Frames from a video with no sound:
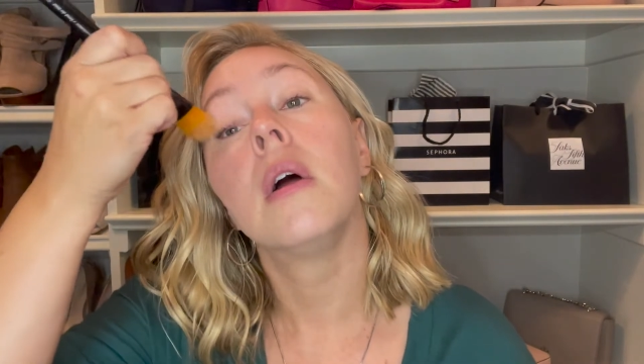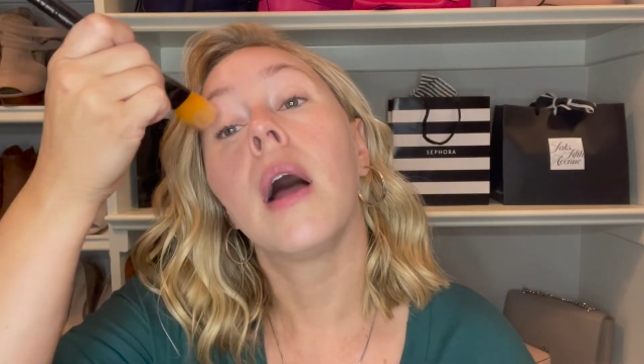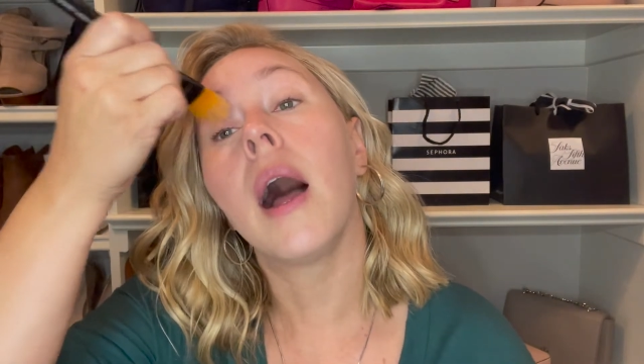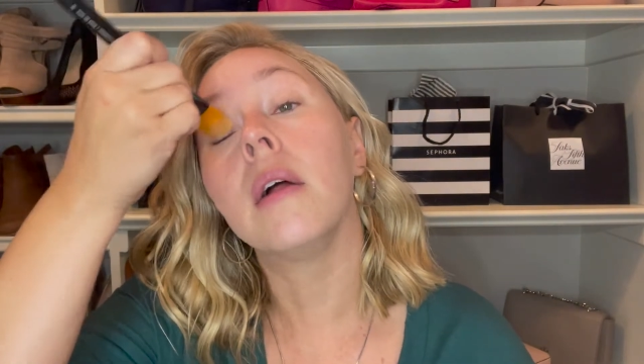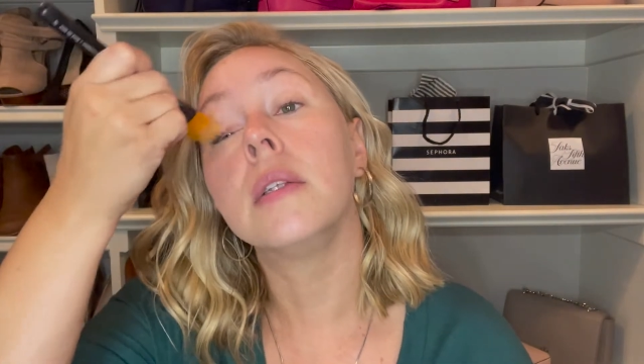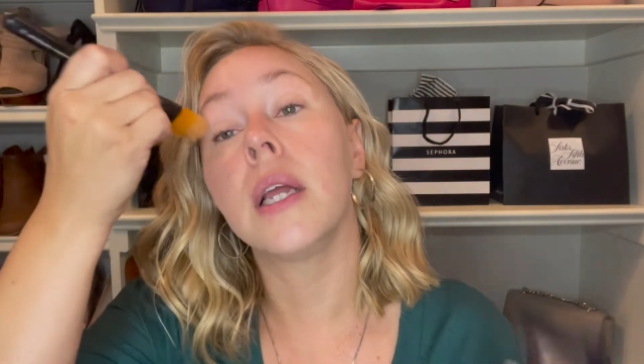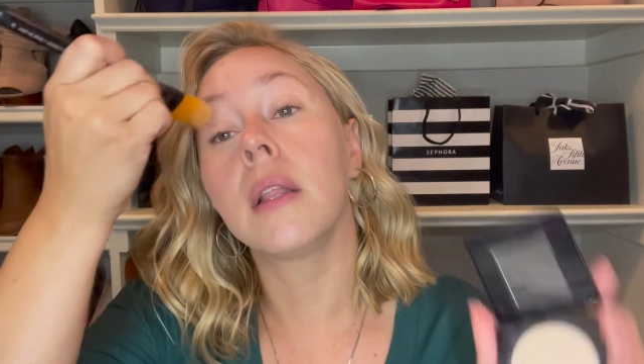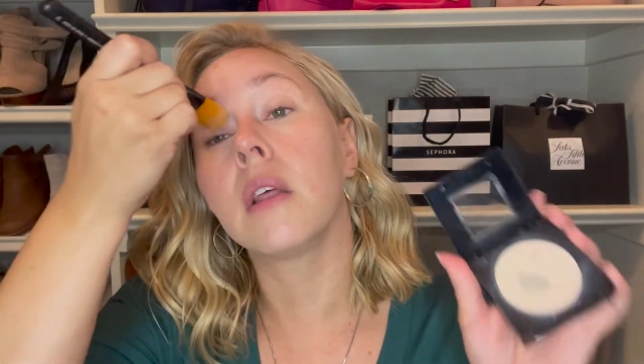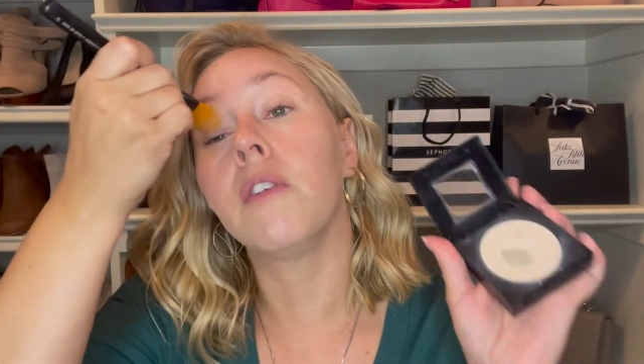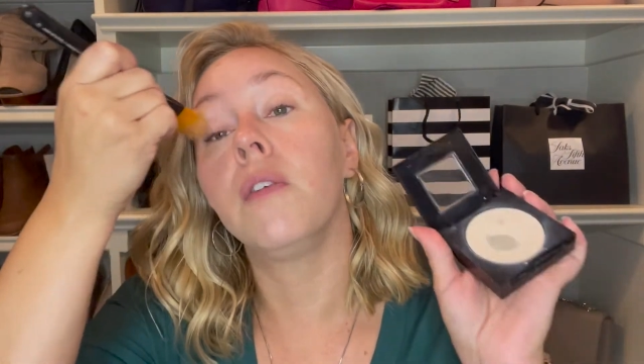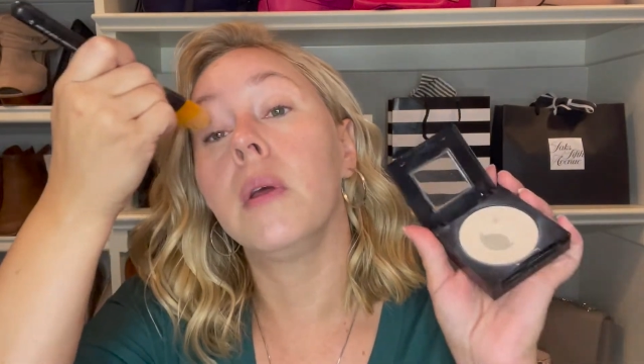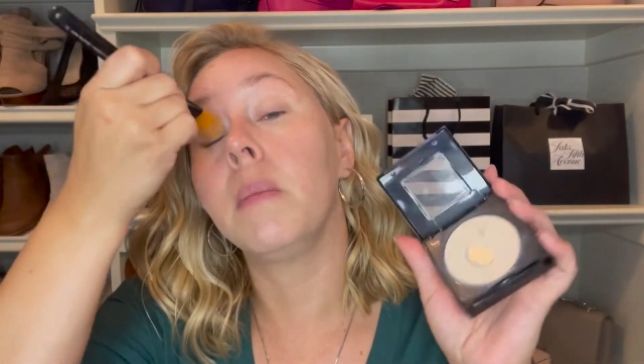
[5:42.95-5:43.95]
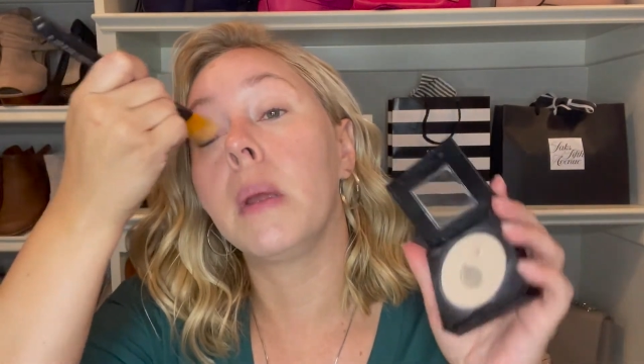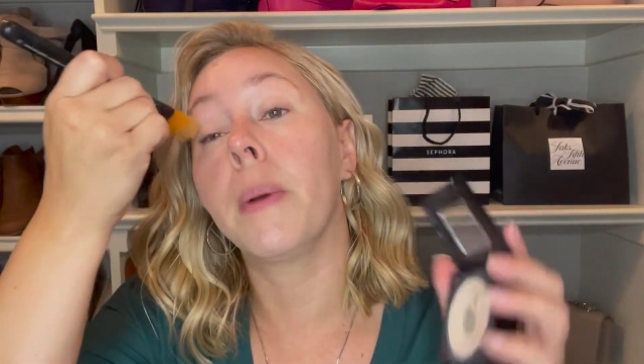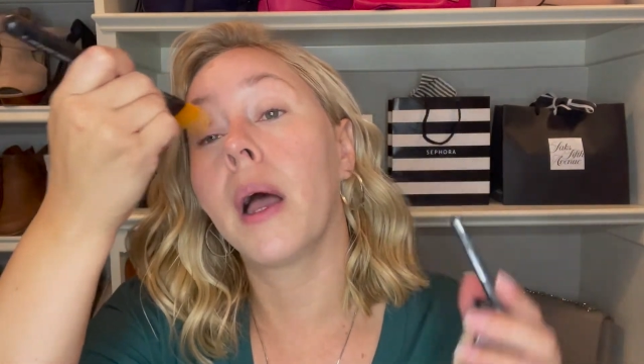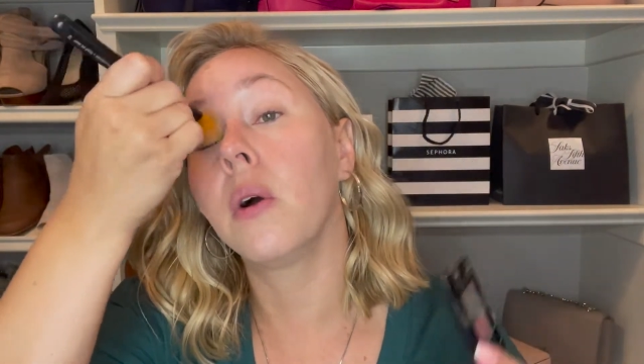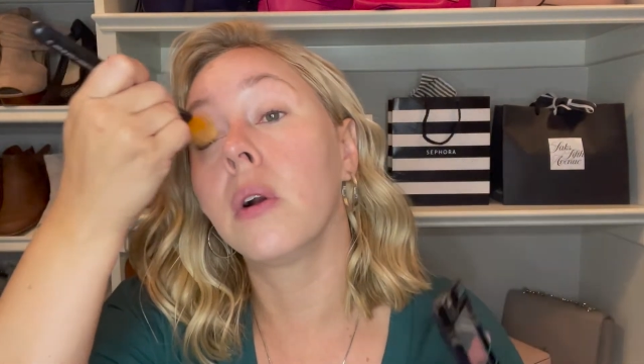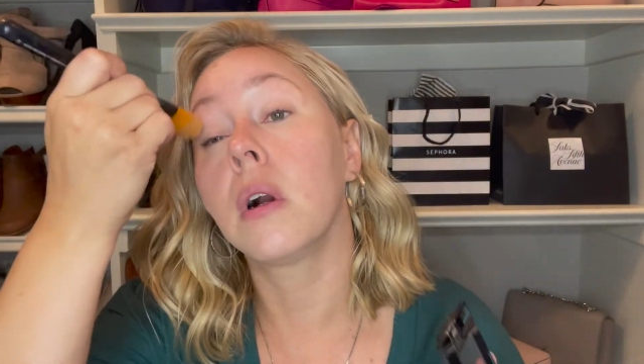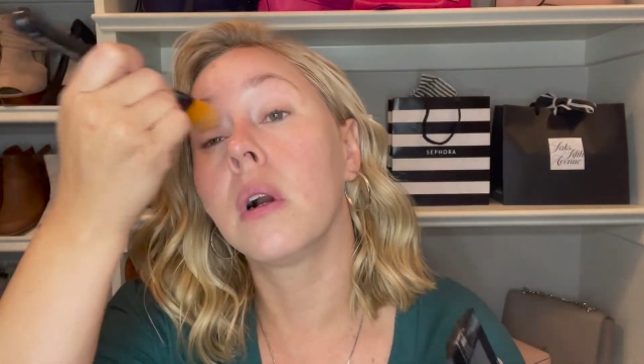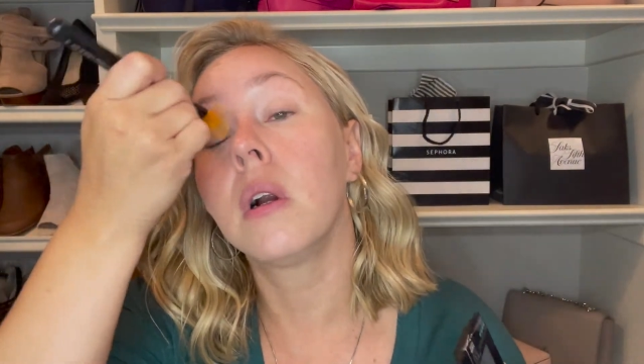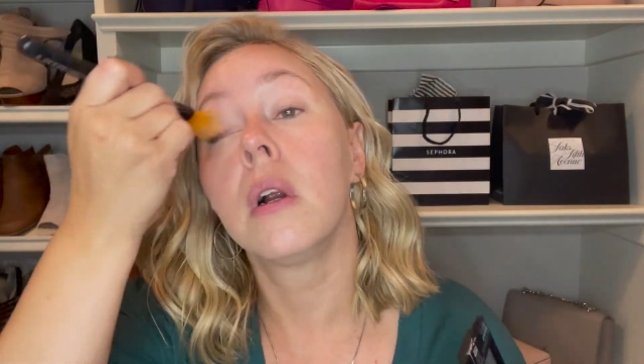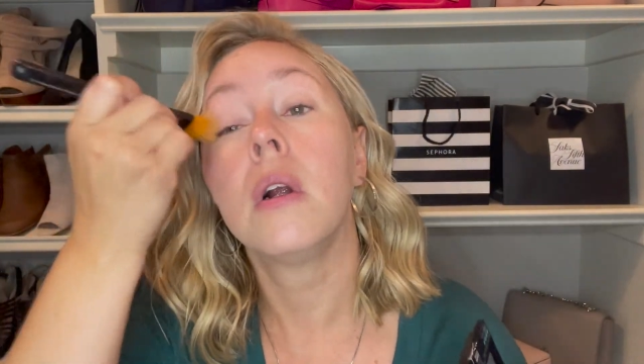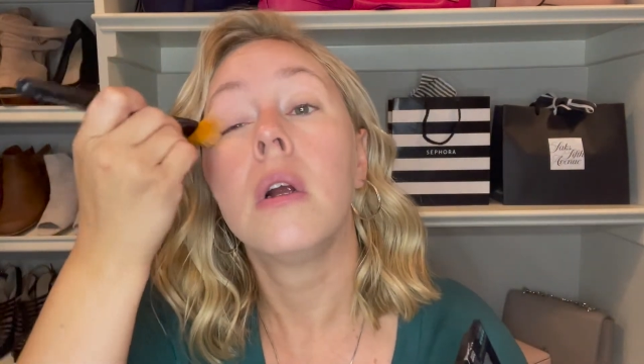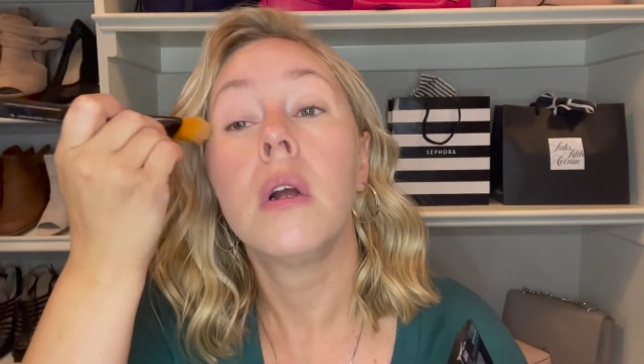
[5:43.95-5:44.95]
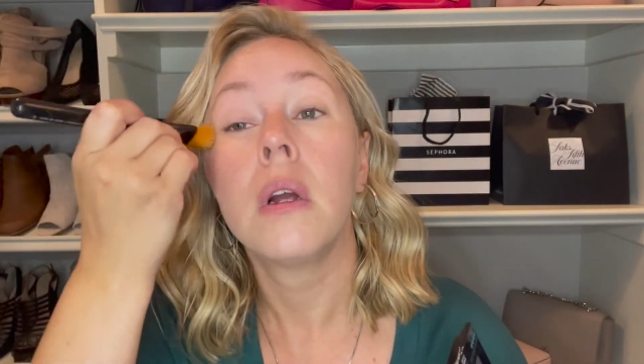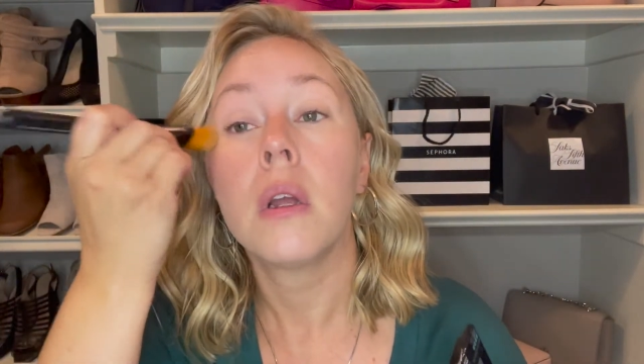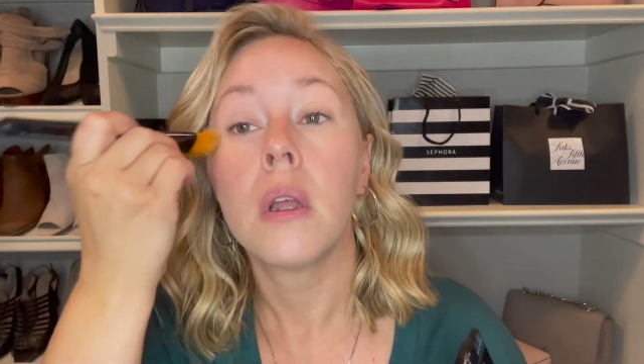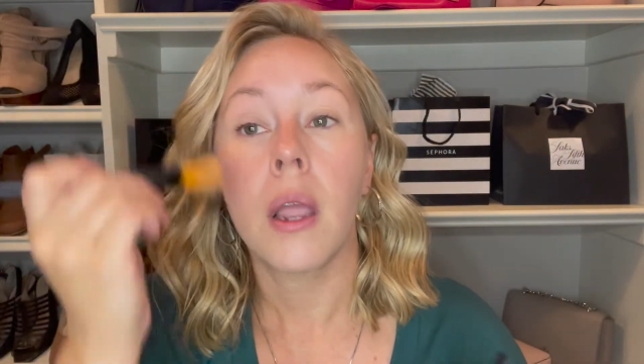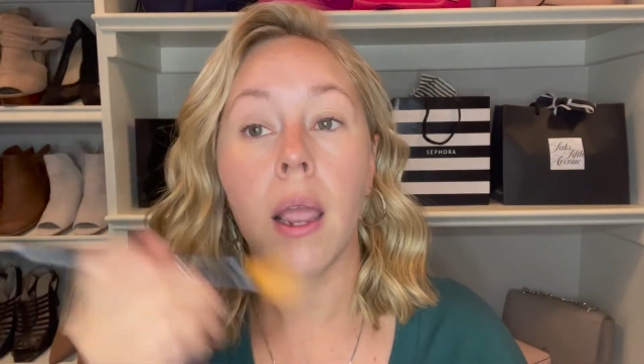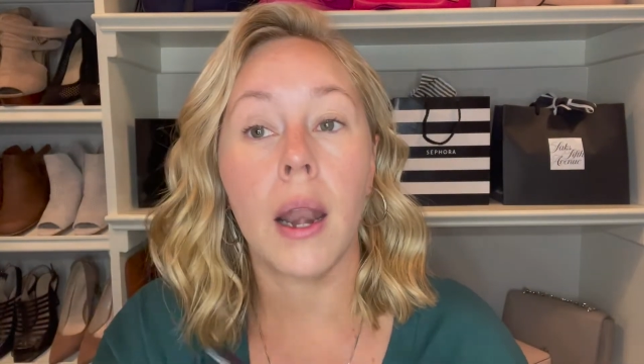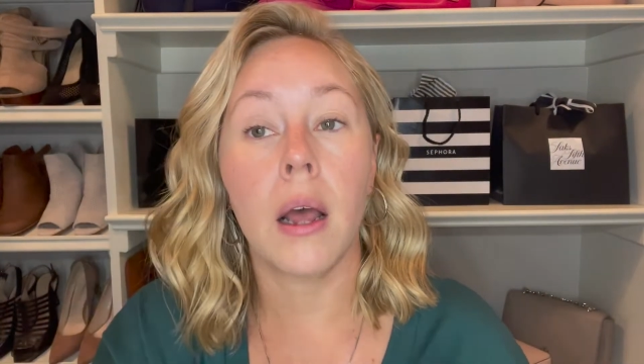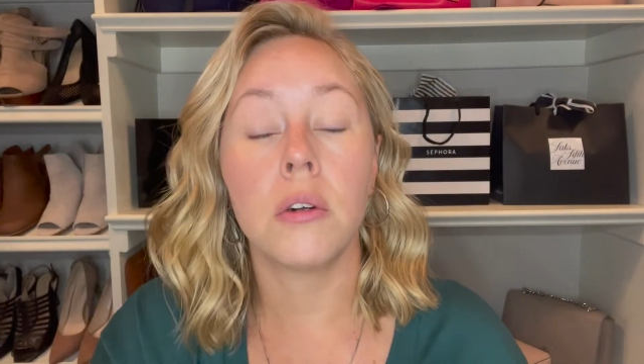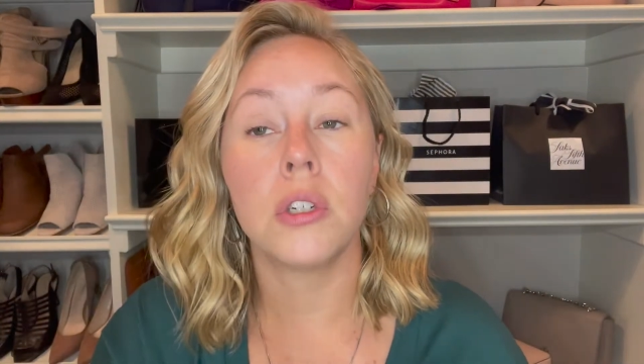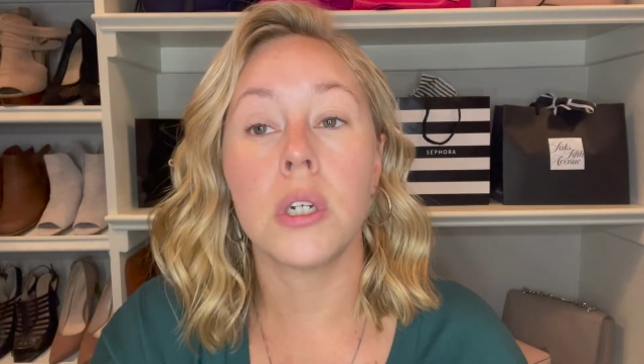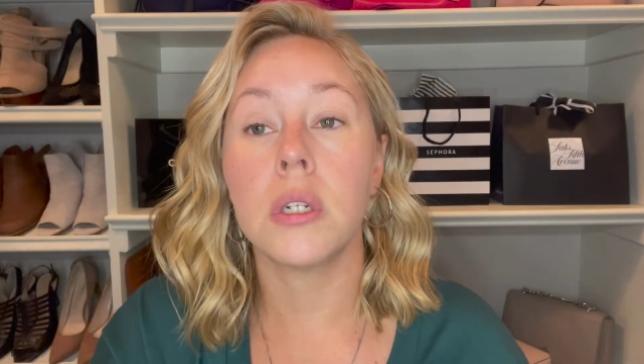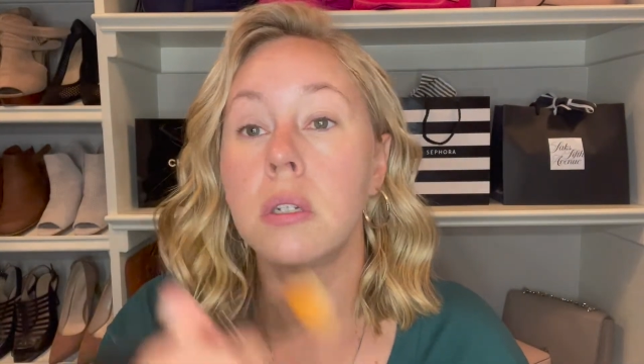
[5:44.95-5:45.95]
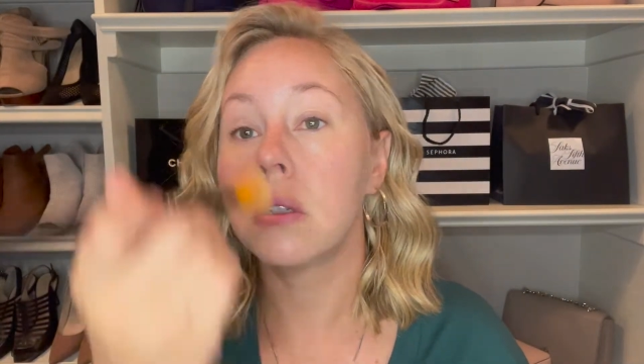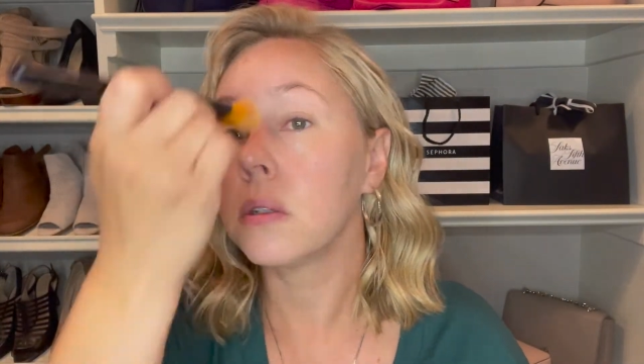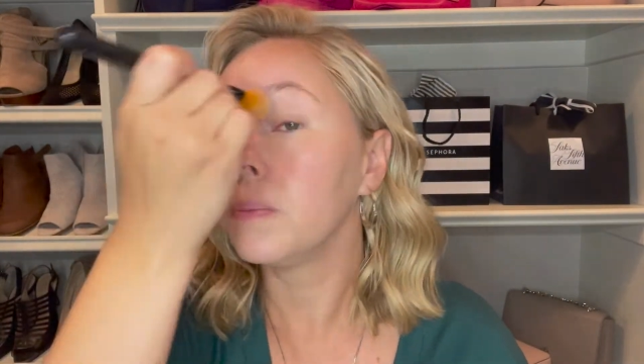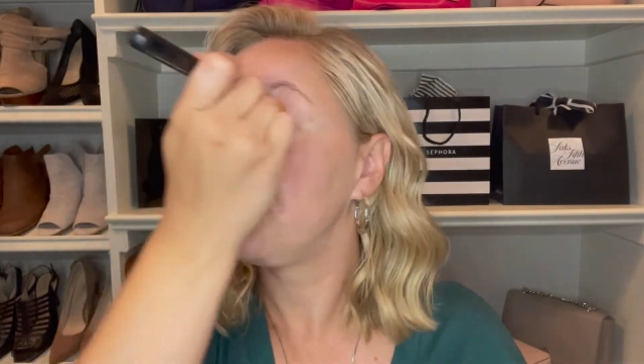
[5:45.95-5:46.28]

I'll take the Fit Me powder and I'll just